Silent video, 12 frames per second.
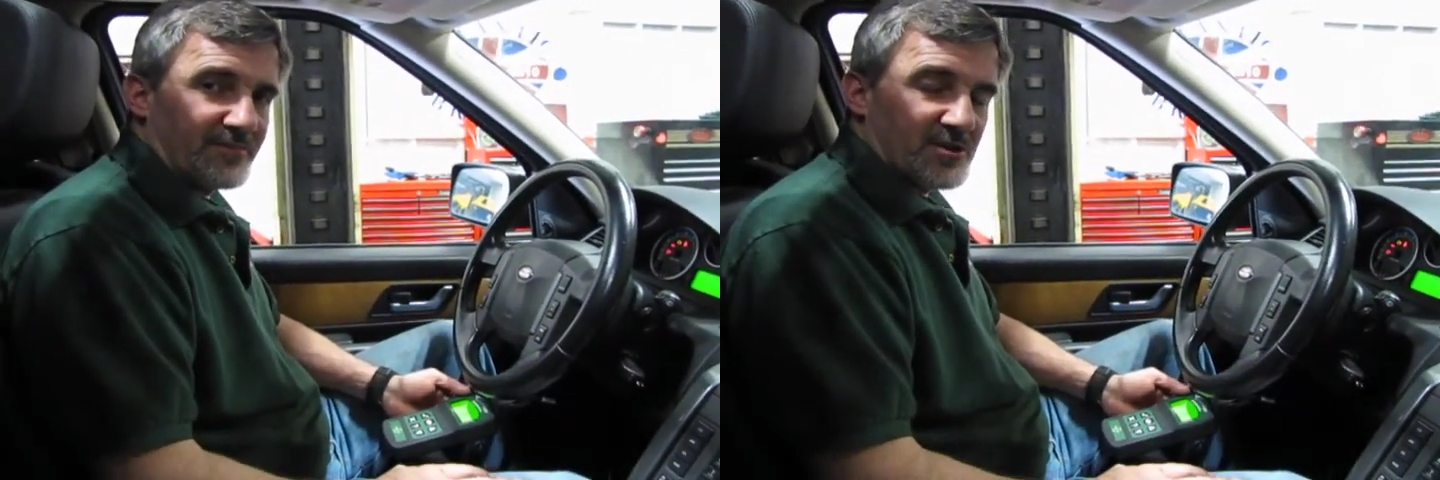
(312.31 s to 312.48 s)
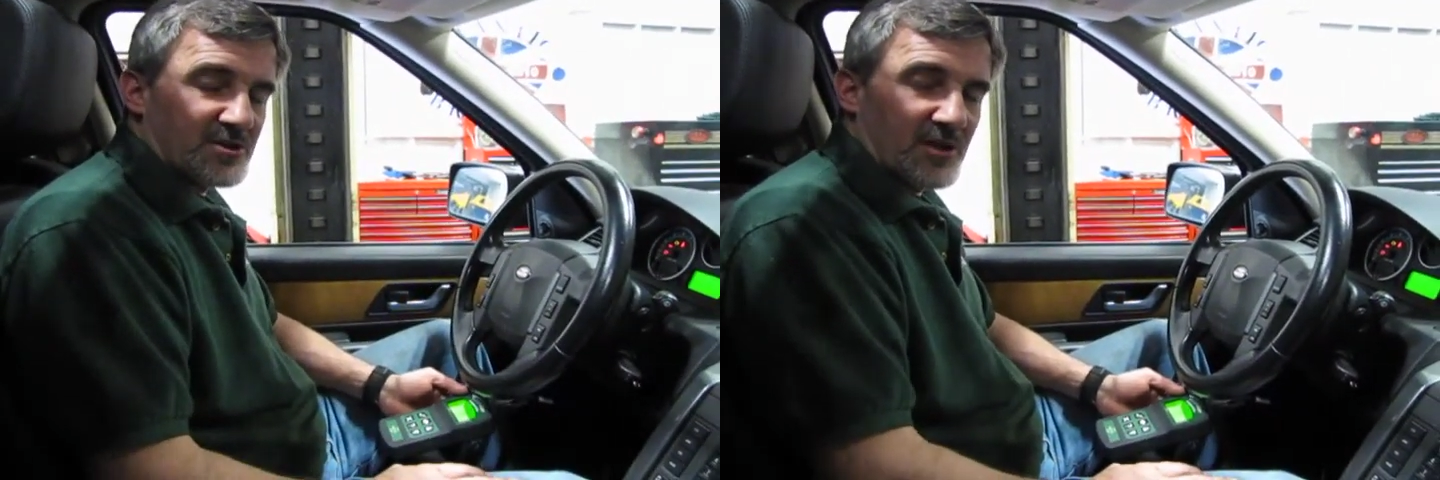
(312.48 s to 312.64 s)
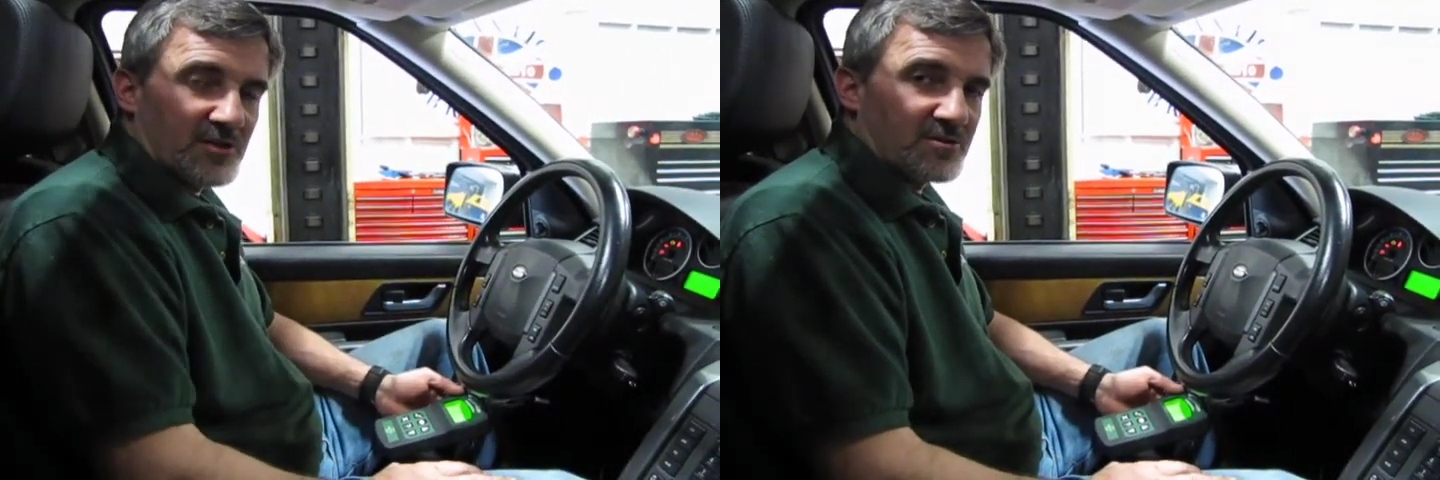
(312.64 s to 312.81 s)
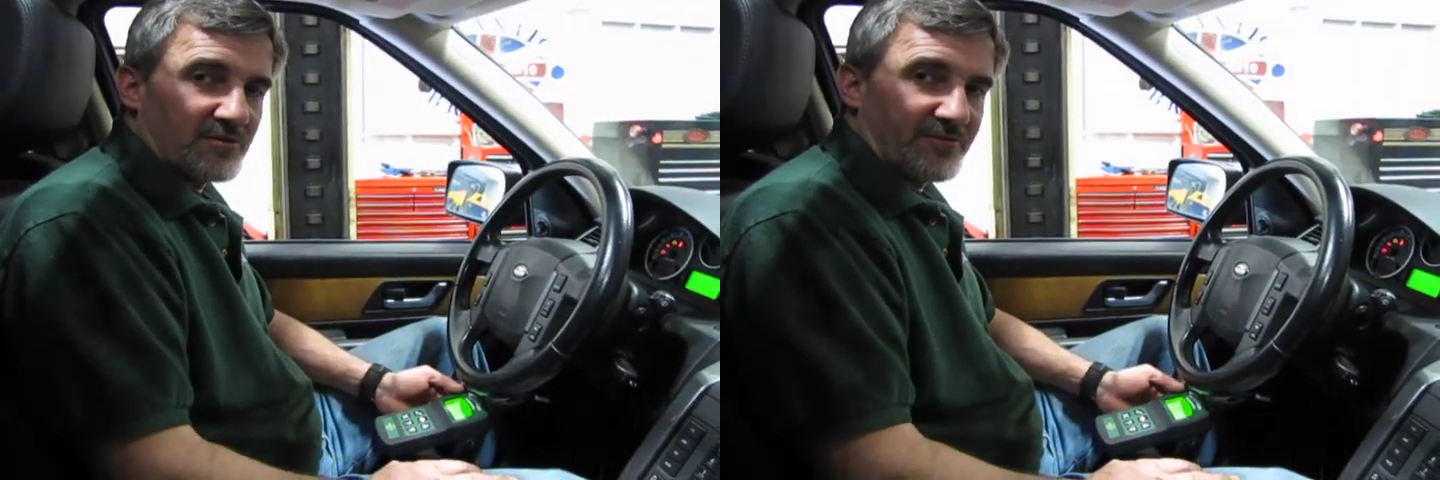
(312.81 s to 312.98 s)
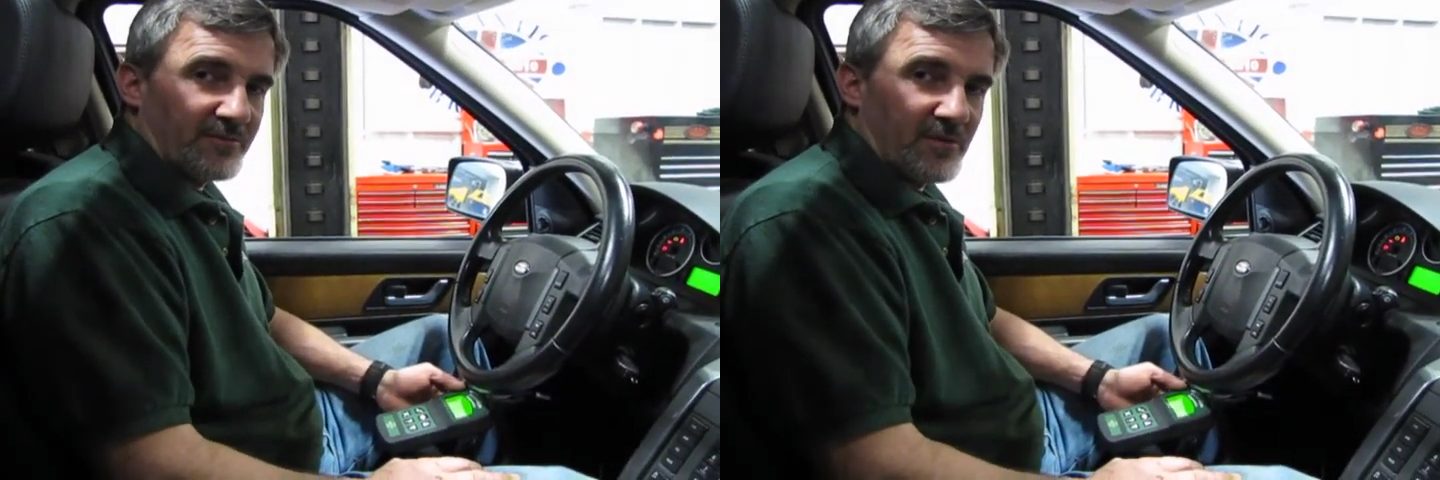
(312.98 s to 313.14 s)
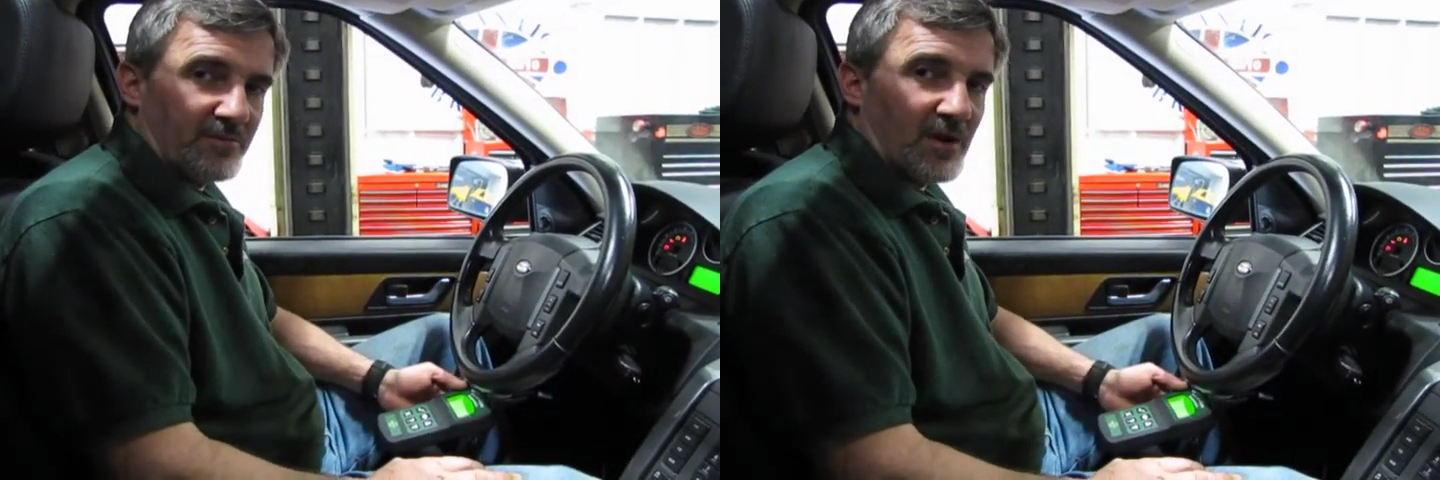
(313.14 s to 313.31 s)
sensor
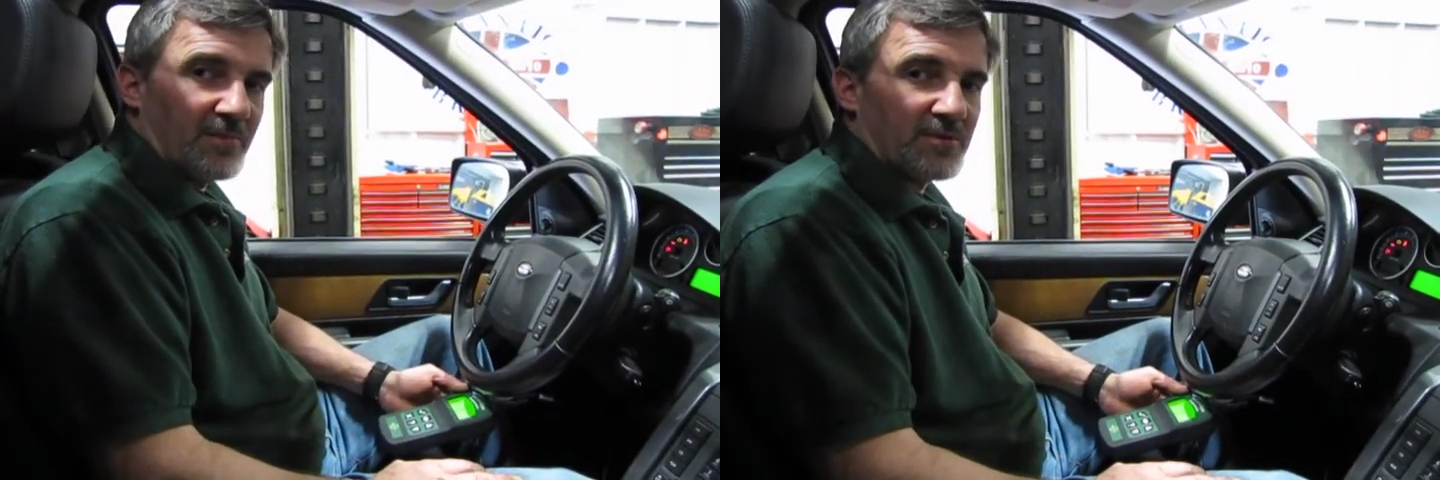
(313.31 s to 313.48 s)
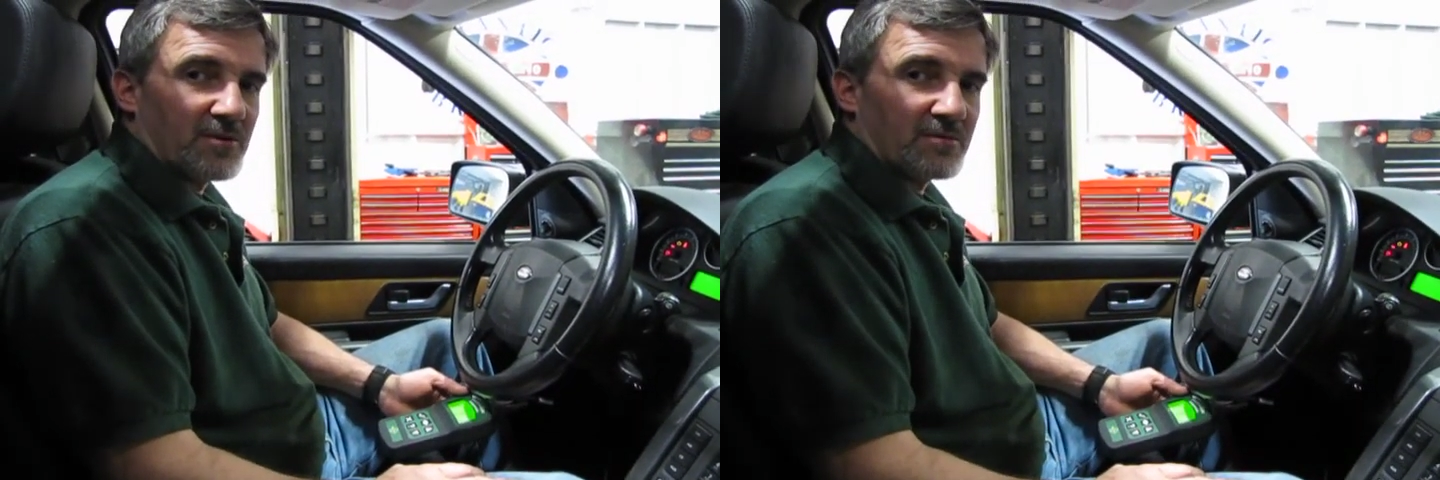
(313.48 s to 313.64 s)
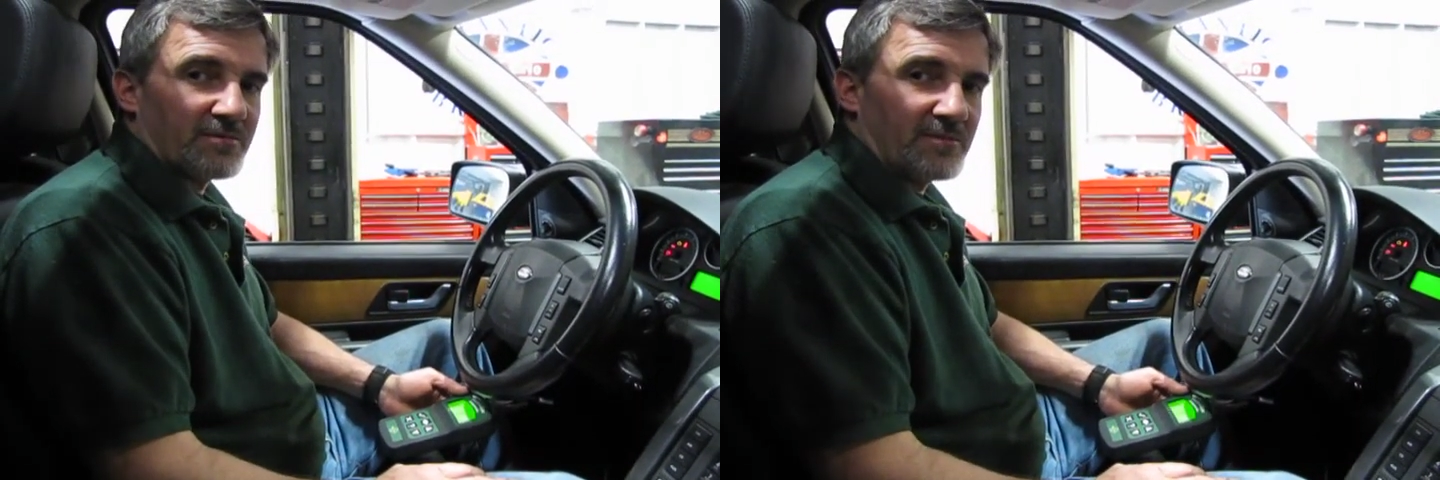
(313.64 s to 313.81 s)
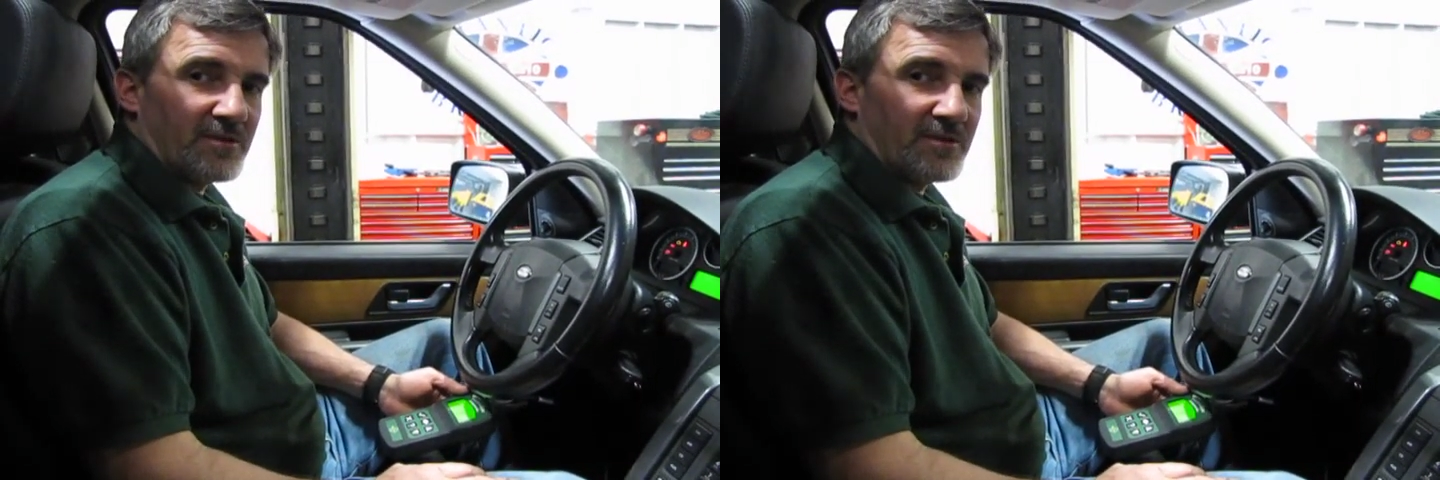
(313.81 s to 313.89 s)
from the bumper.